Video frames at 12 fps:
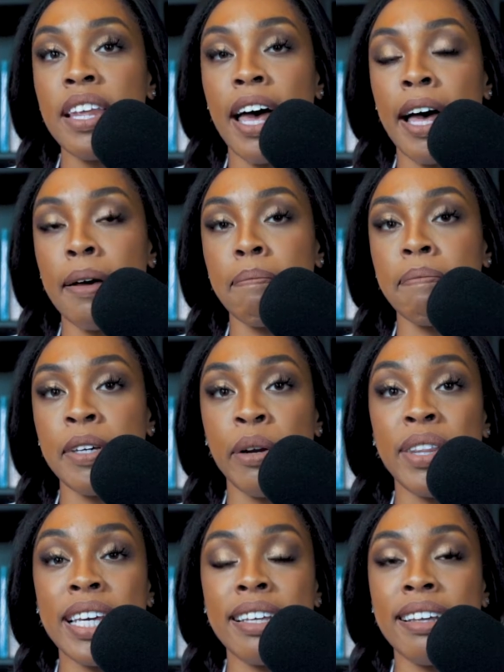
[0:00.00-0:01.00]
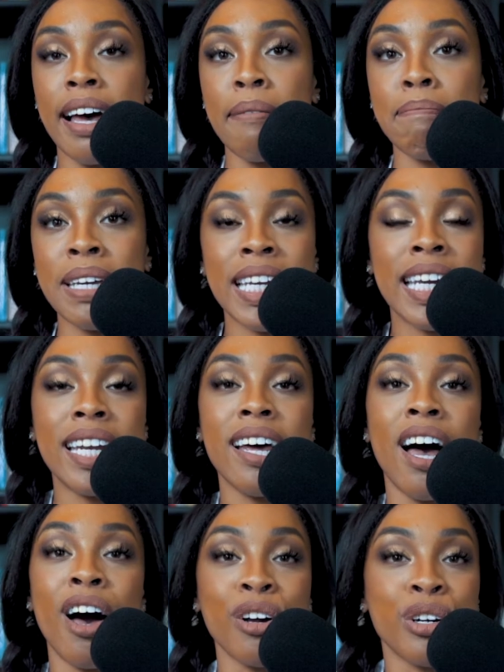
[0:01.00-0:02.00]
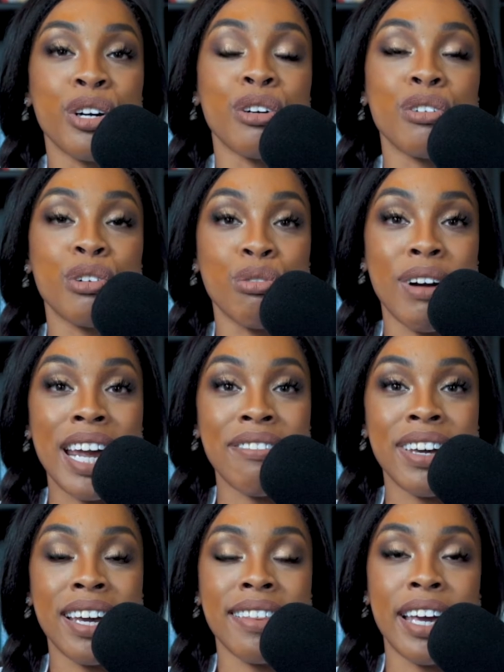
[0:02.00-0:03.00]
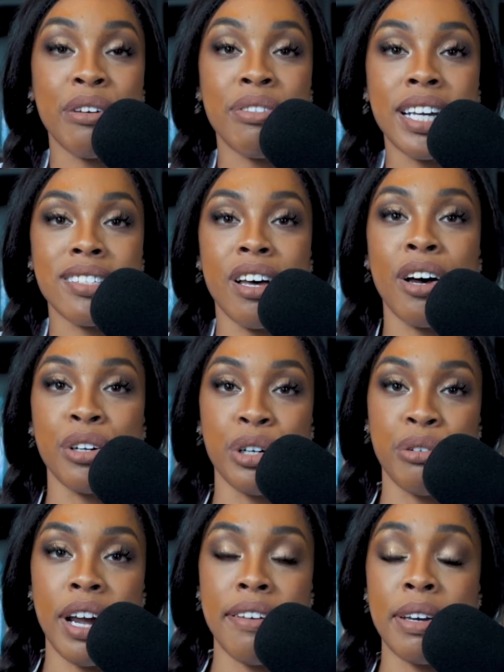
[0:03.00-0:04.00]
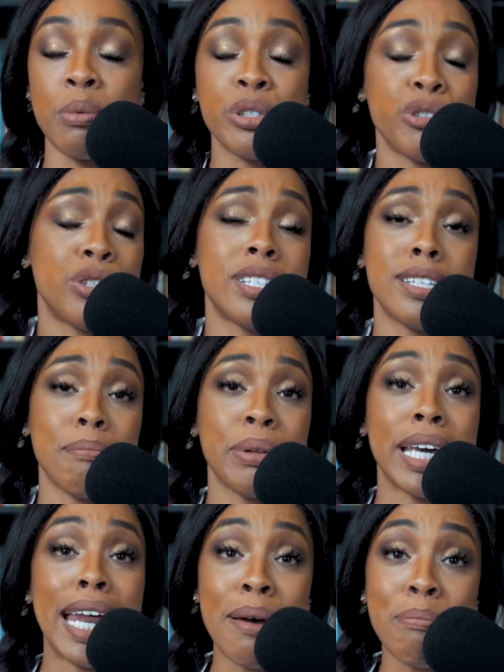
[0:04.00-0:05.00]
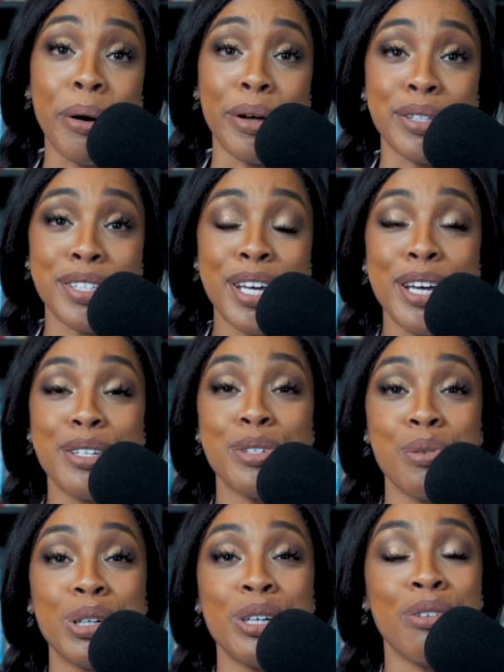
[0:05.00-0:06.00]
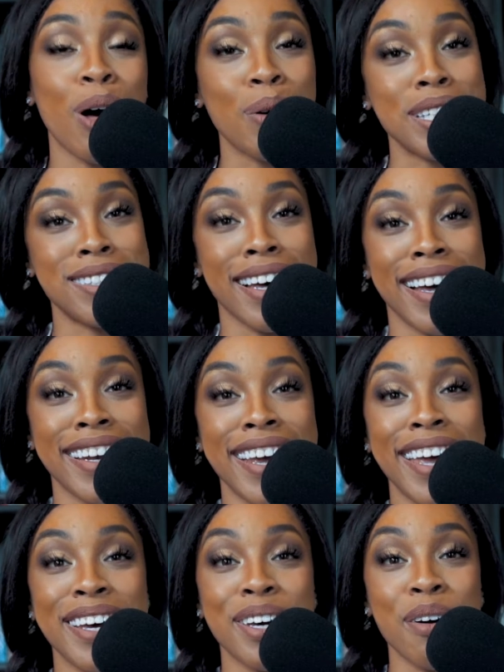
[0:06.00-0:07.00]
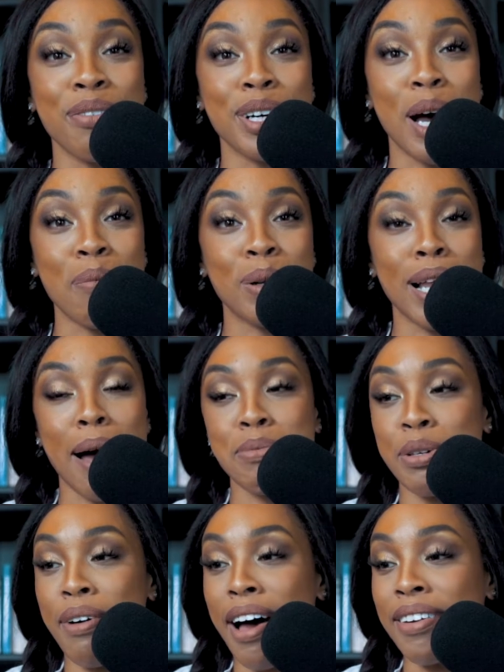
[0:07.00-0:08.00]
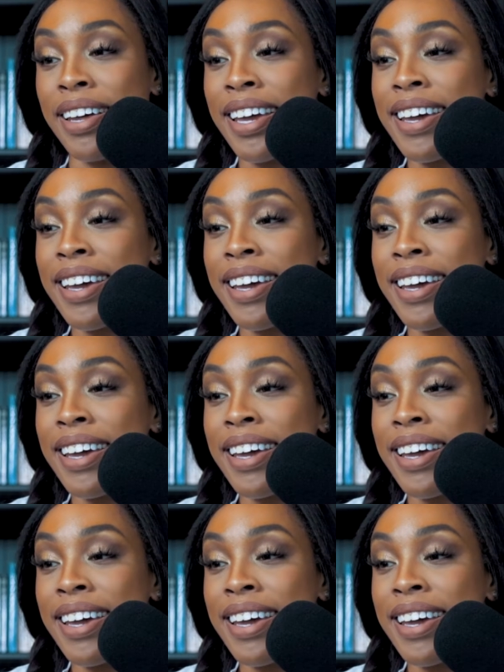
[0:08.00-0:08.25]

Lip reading: the immediate hunger craving that you think is a hunger craving, which is just simply an impulse to do what you've always done. Go for a couple laps around